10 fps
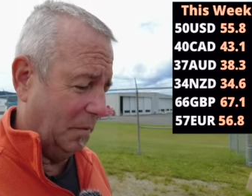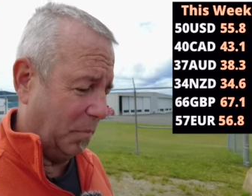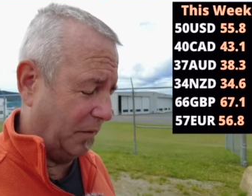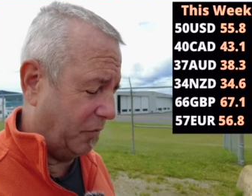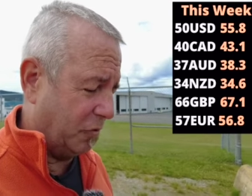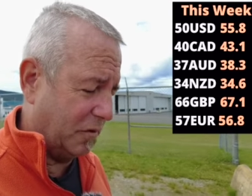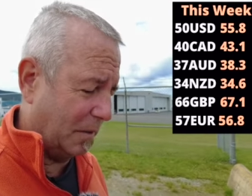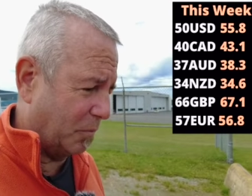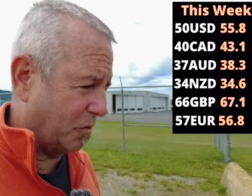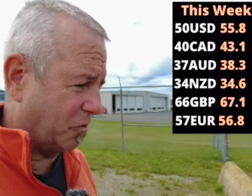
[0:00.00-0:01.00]
But if your
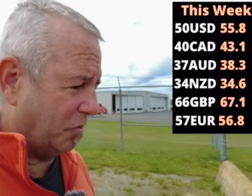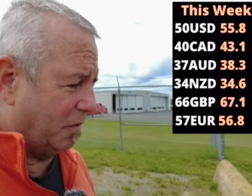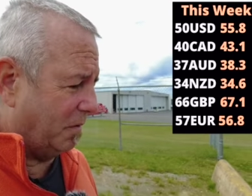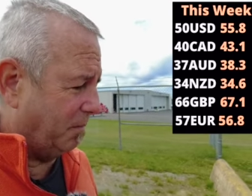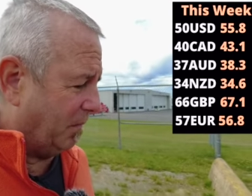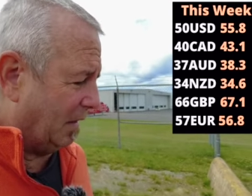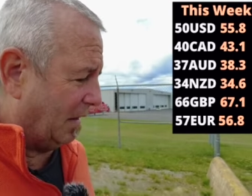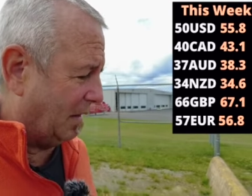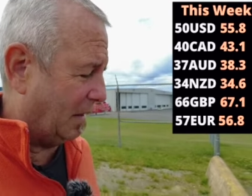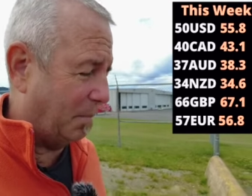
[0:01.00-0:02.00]
numbers are
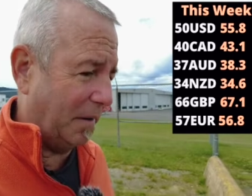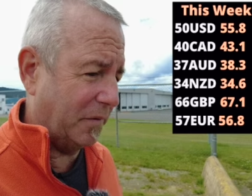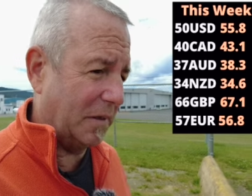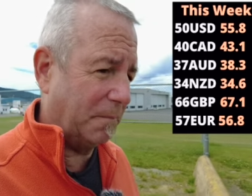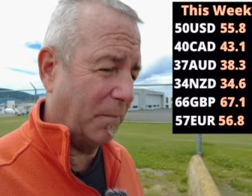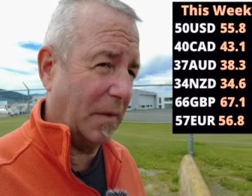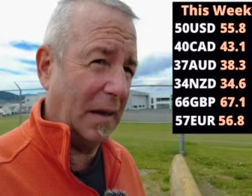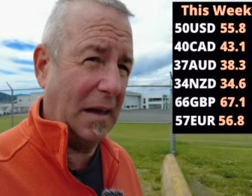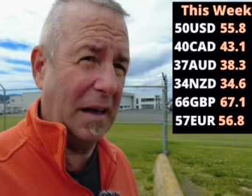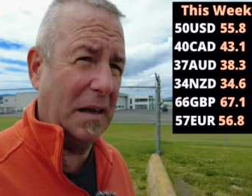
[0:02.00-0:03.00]
above it,
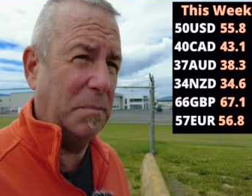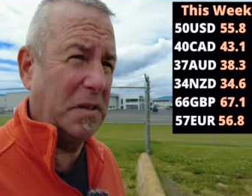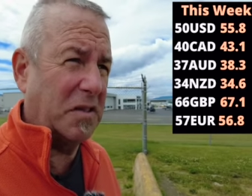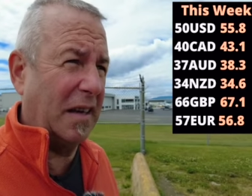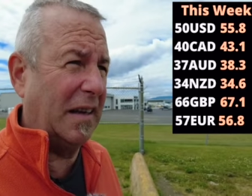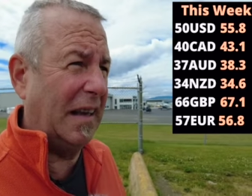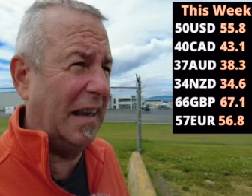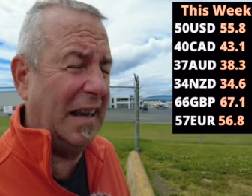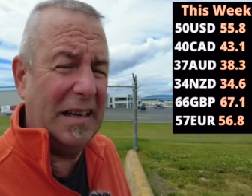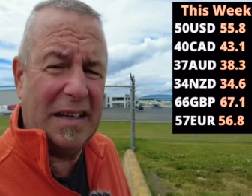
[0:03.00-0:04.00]
I'd be sending
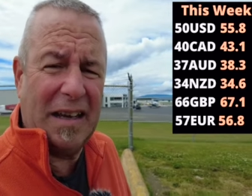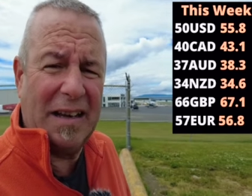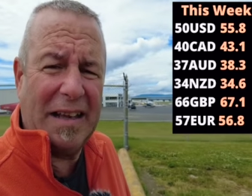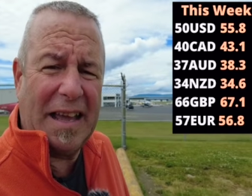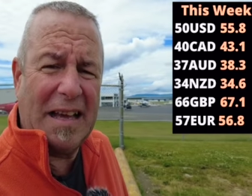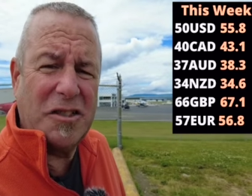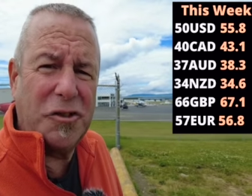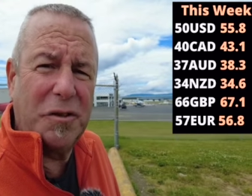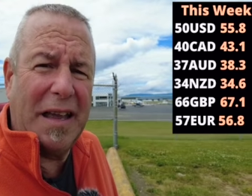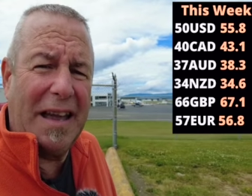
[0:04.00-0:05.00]
any kind of cash
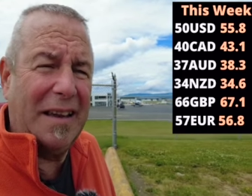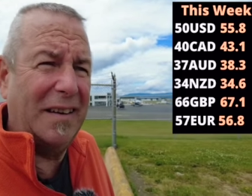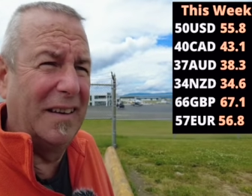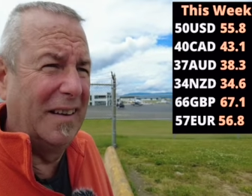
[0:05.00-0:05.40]
you can.